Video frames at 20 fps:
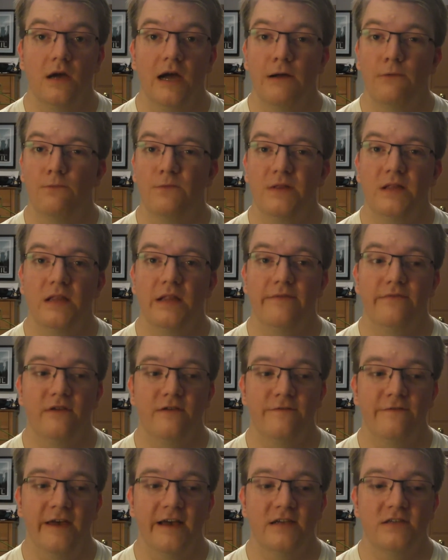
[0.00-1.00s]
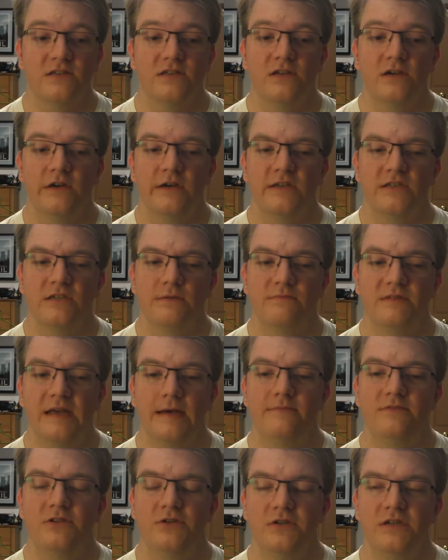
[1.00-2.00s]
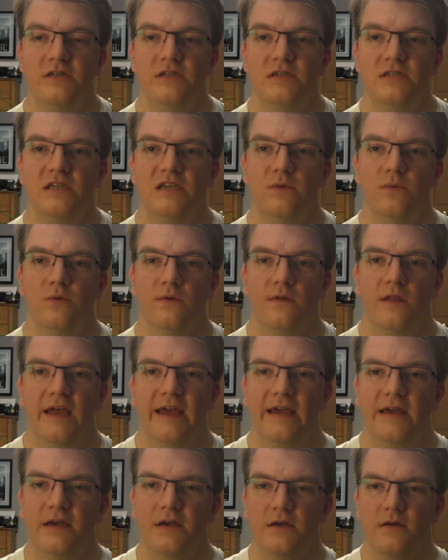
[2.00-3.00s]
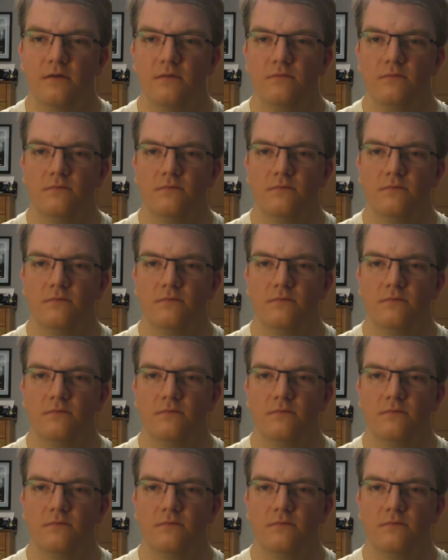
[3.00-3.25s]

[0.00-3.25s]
I really love the effects. Sometimes you can see where, like,